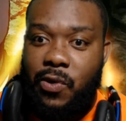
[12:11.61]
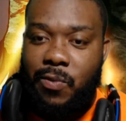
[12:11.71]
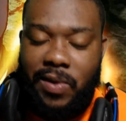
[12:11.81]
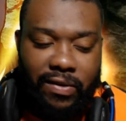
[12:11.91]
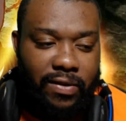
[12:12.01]

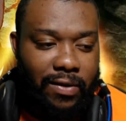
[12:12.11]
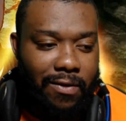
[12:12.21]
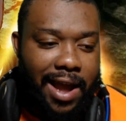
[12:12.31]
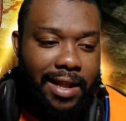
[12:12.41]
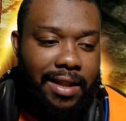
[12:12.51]
humans,
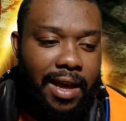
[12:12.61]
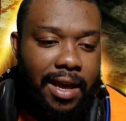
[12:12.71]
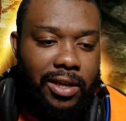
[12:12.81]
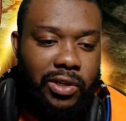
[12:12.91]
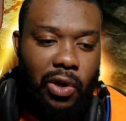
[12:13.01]
right?
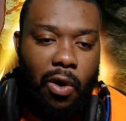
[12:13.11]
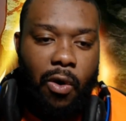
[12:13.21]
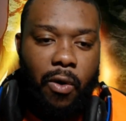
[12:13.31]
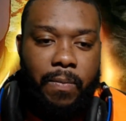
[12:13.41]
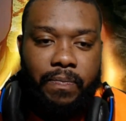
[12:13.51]

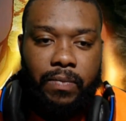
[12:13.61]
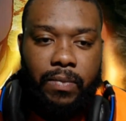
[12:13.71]
So,